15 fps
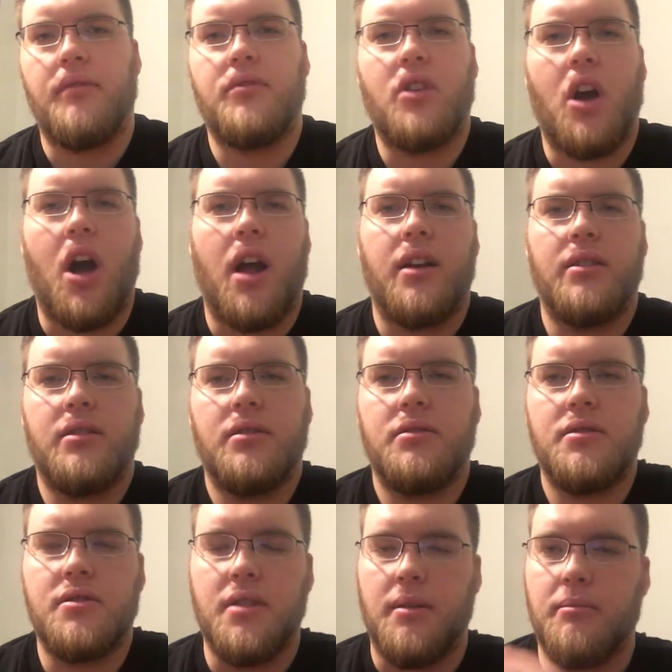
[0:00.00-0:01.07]
got
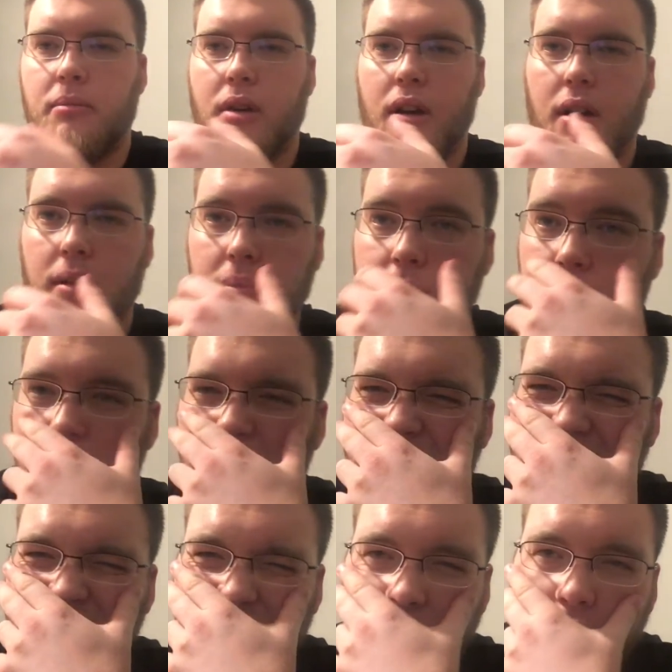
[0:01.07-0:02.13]
some,
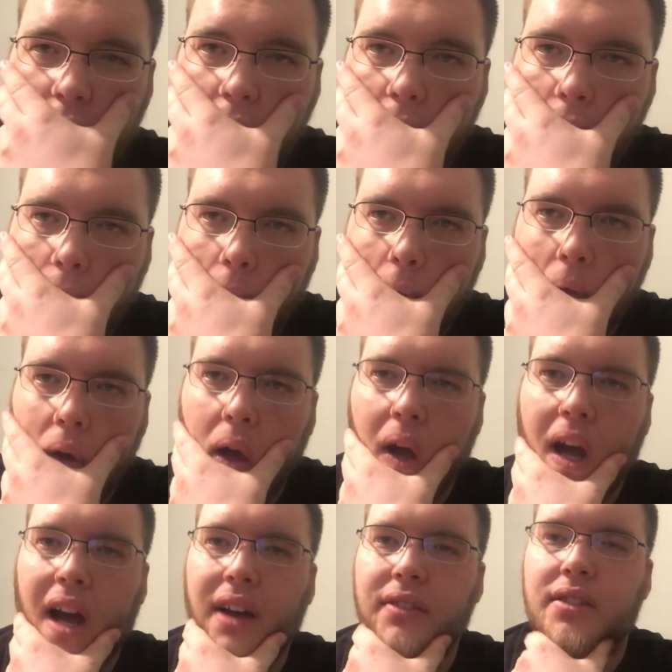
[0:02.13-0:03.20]

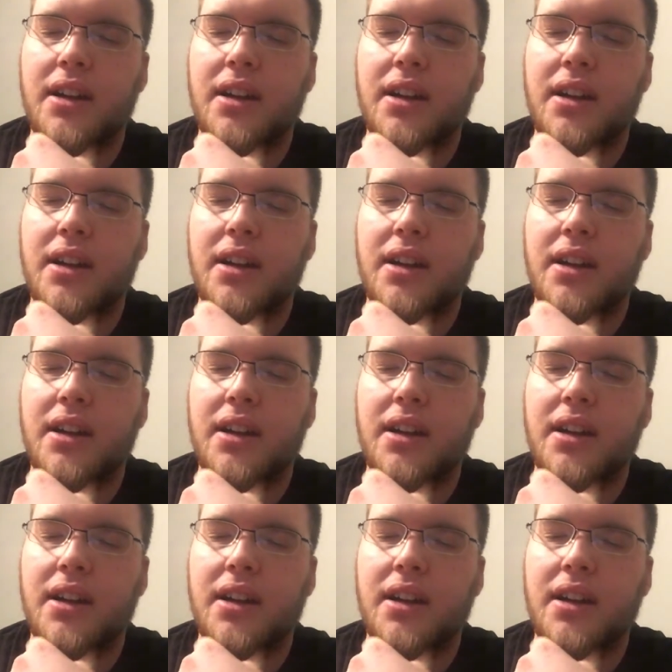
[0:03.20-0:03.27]
I've